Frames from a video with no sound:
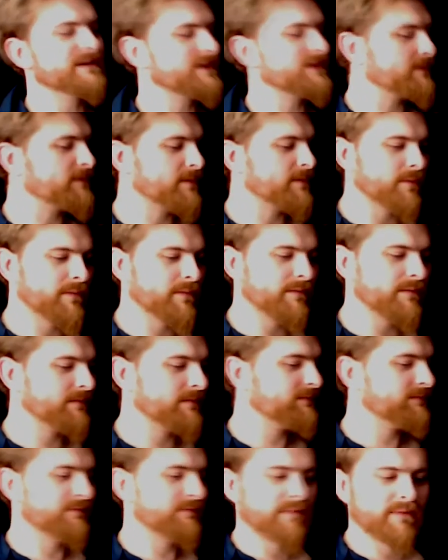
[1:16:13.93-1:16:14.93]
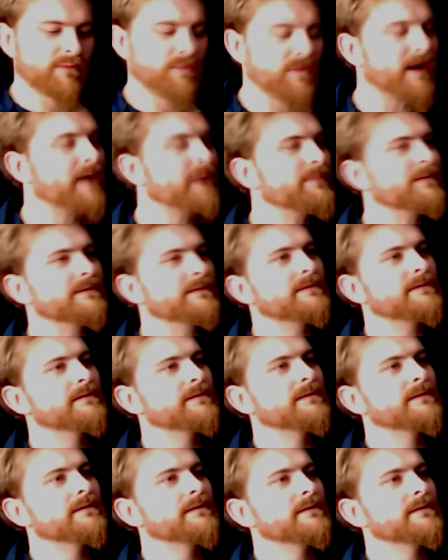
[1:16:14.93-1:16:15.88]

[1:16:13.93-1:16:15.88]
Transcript: So what happens?